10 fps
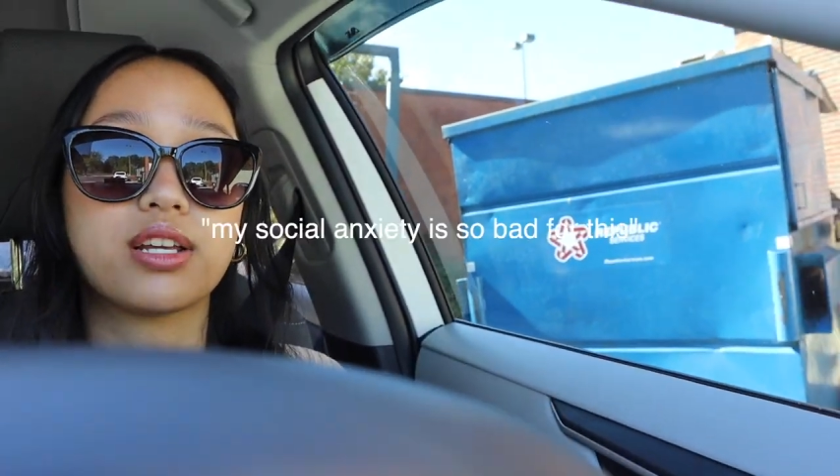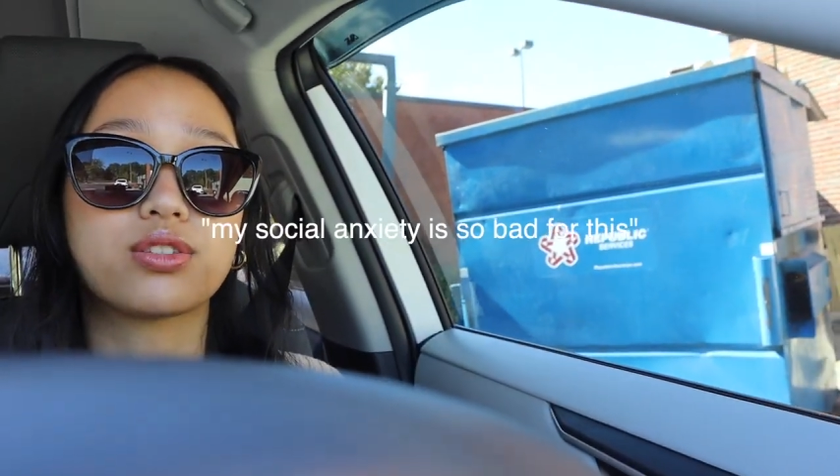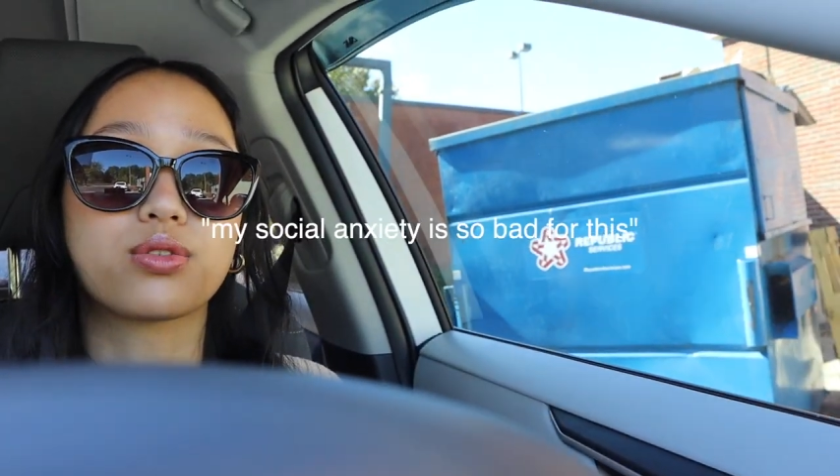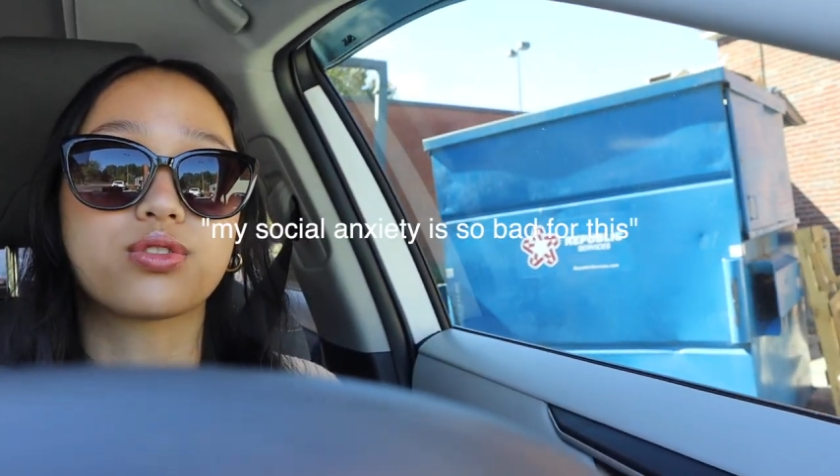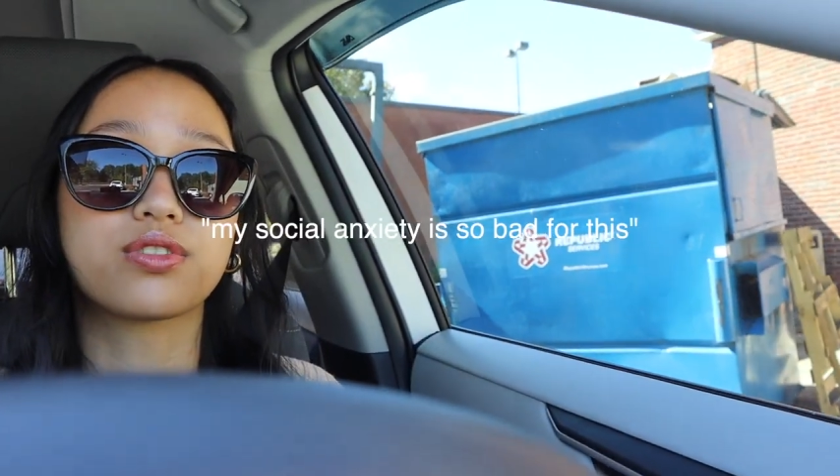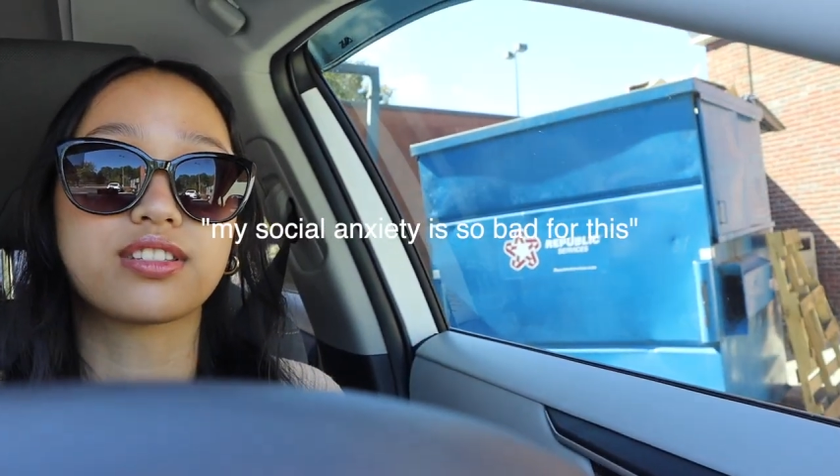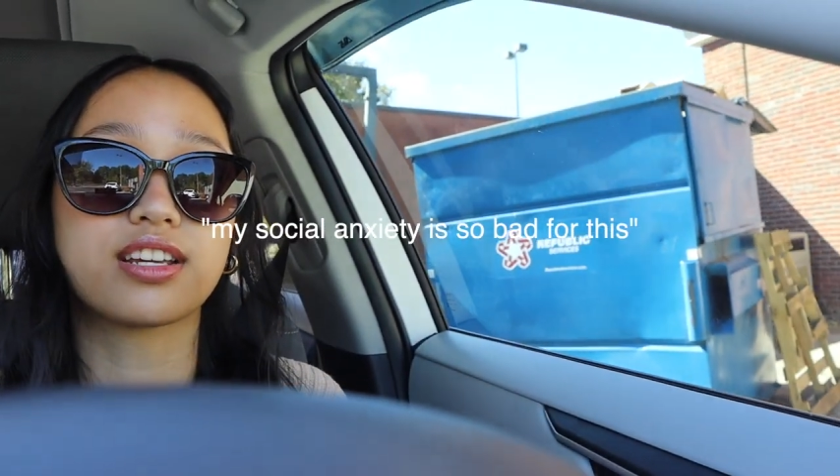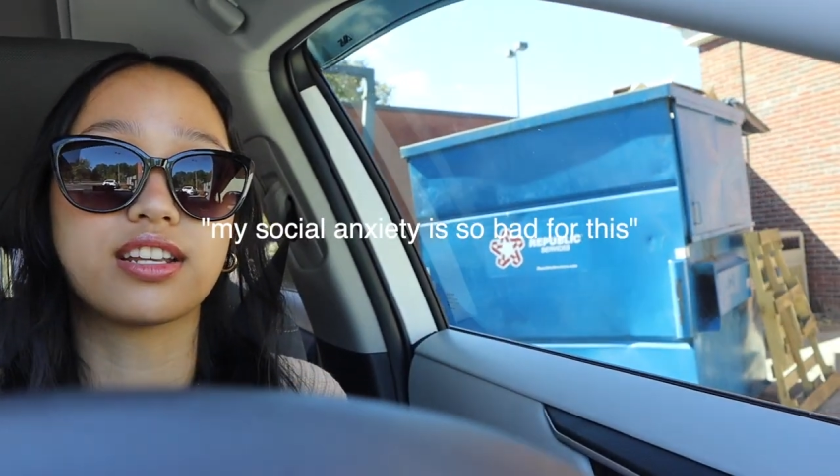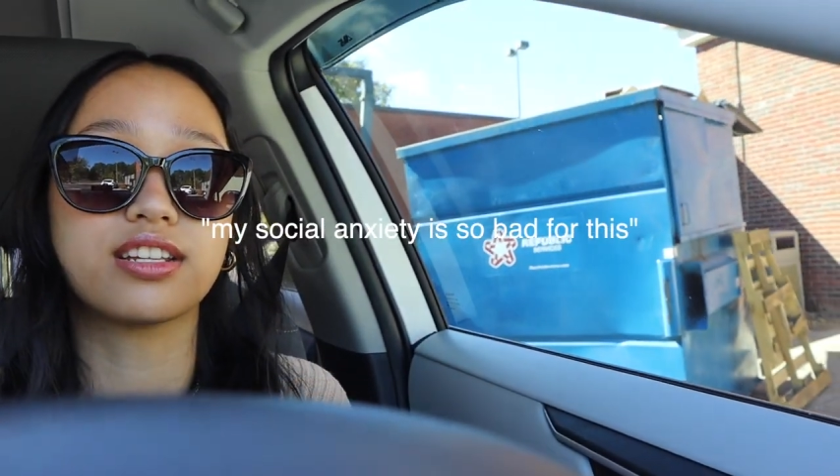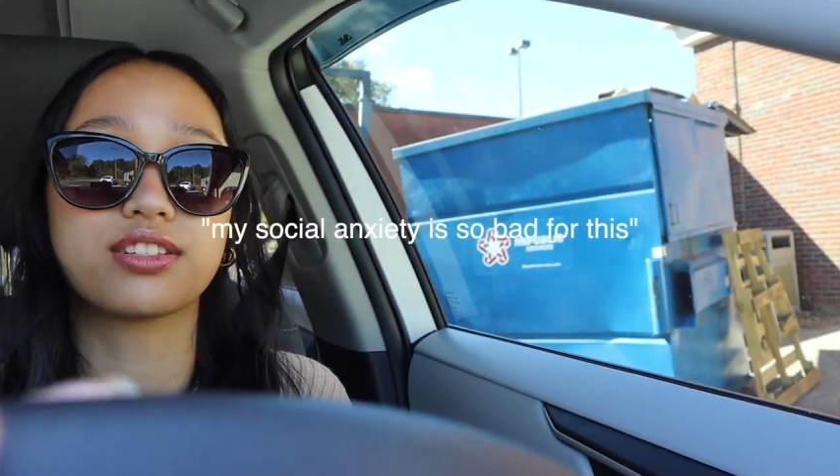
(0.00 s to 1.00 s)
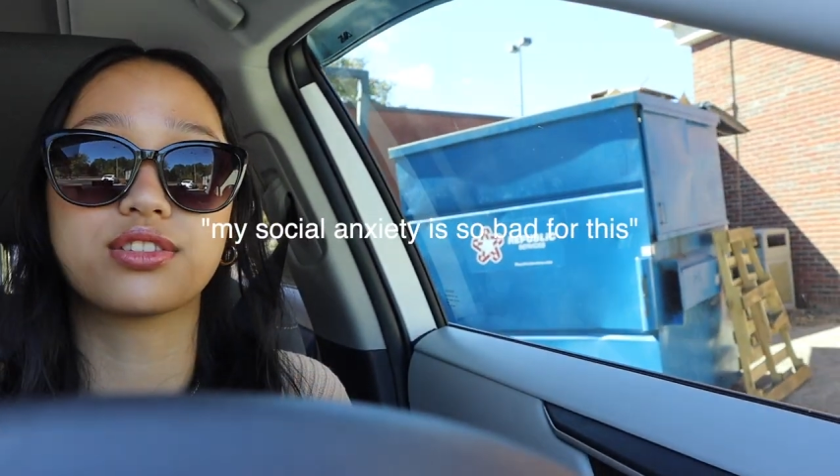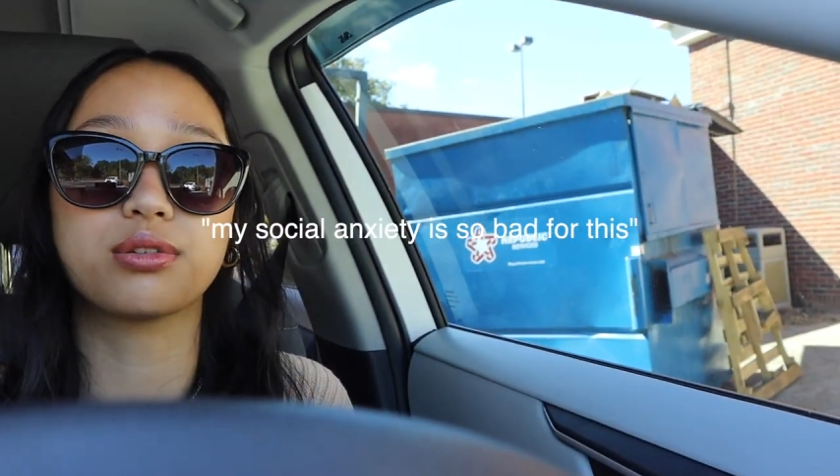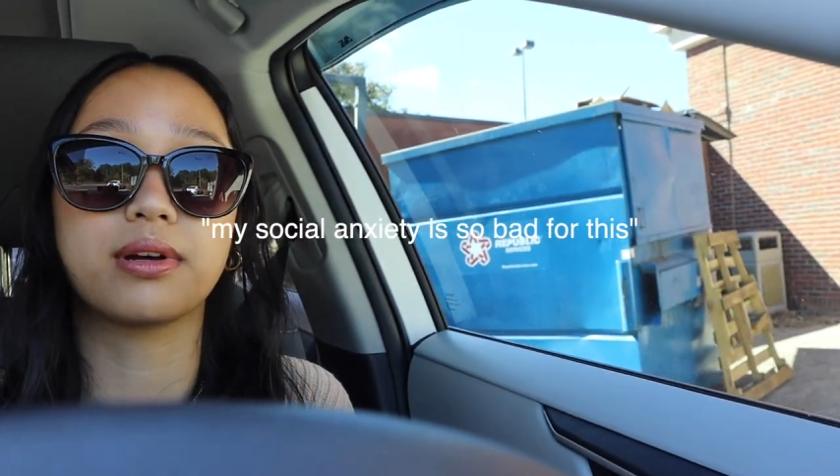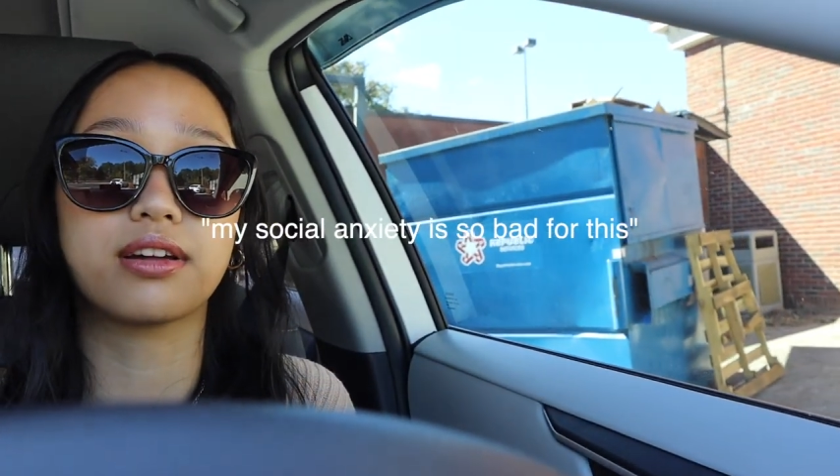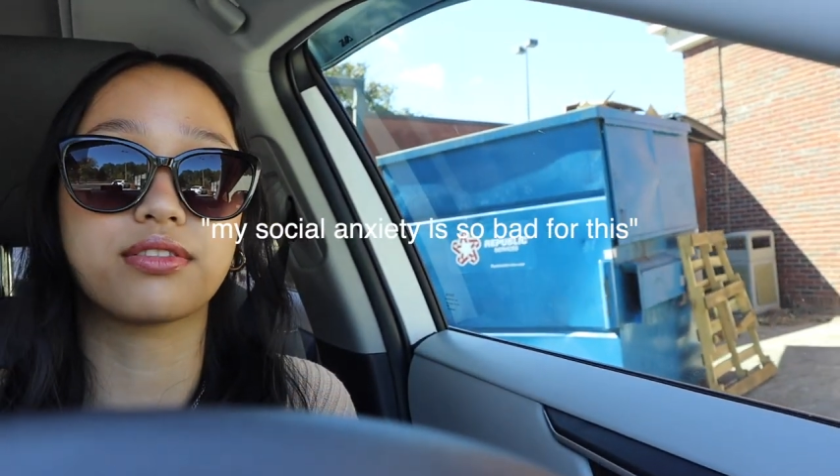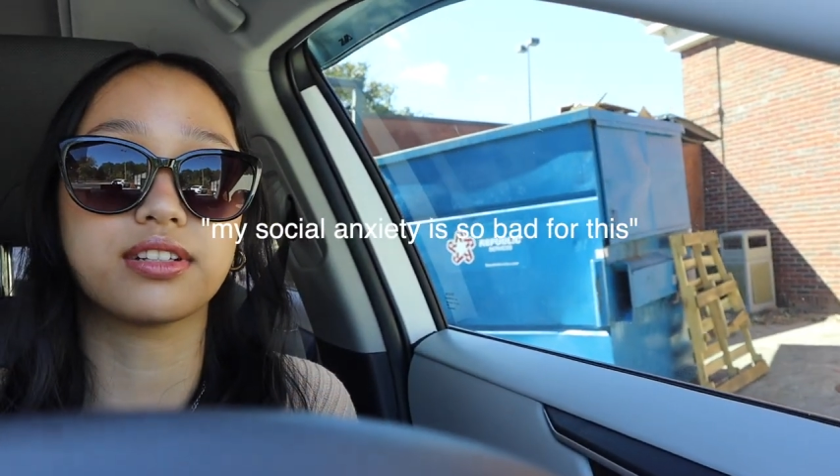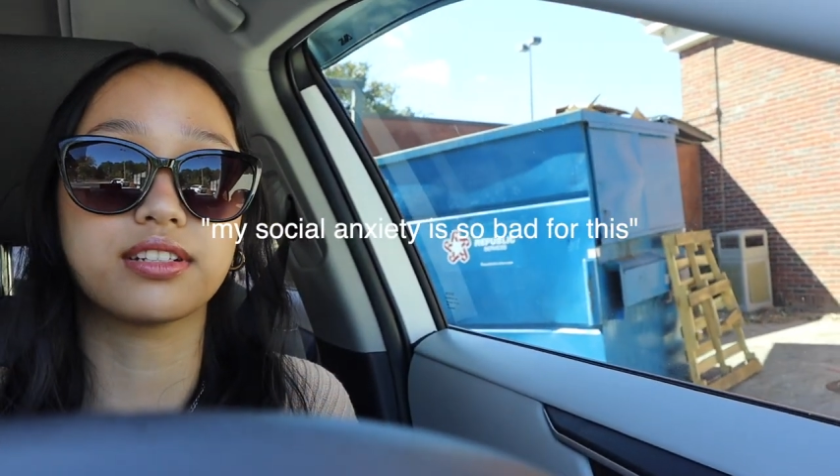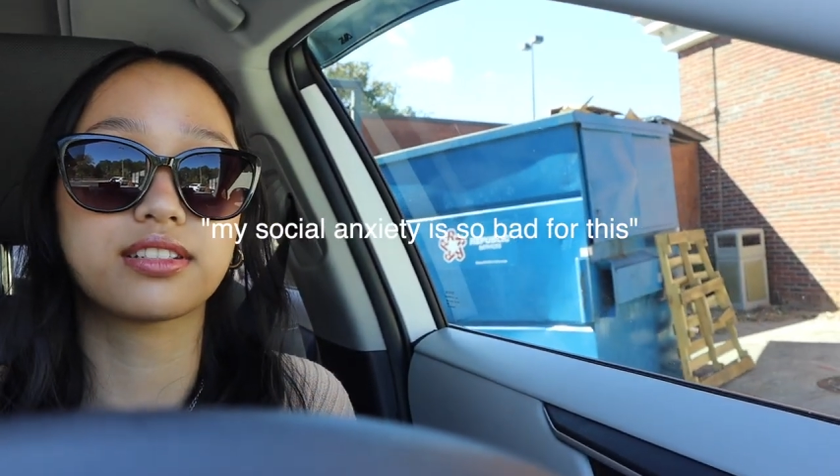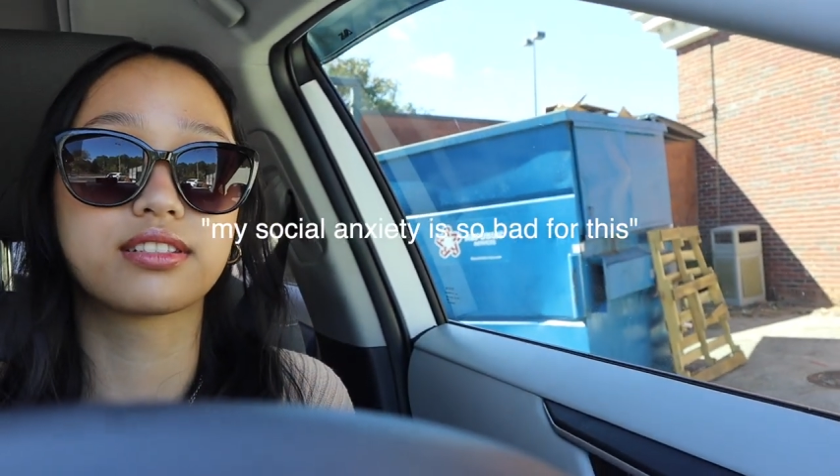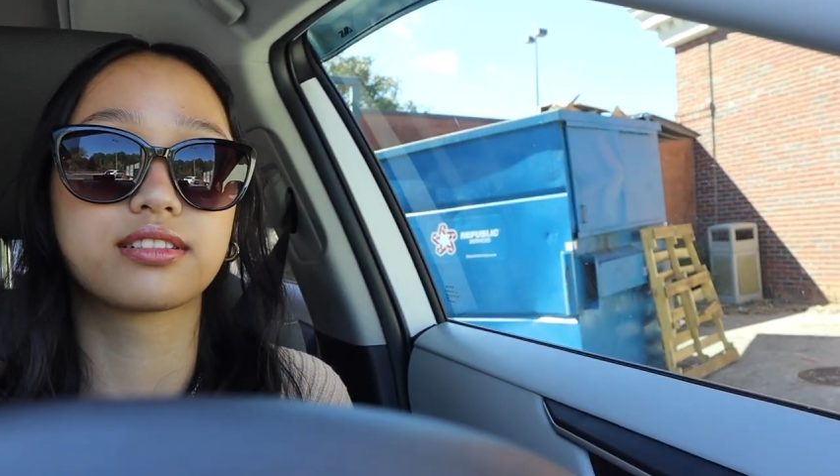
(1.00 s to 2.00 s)
social anxiety is so bad for
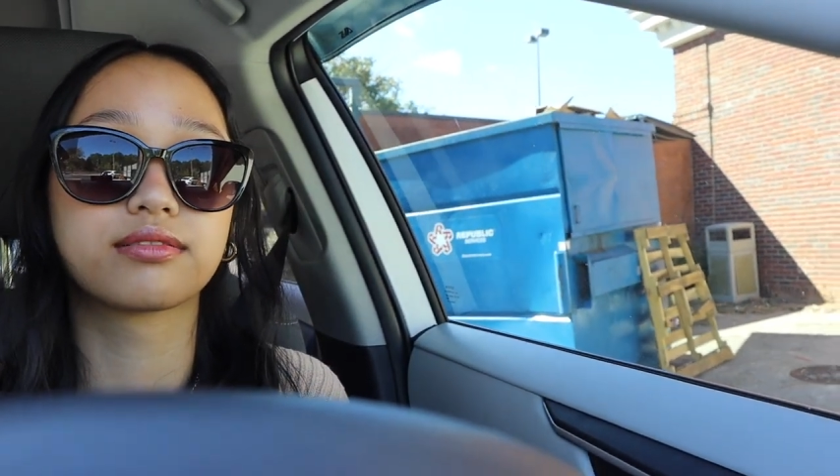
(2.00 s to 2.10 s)
this.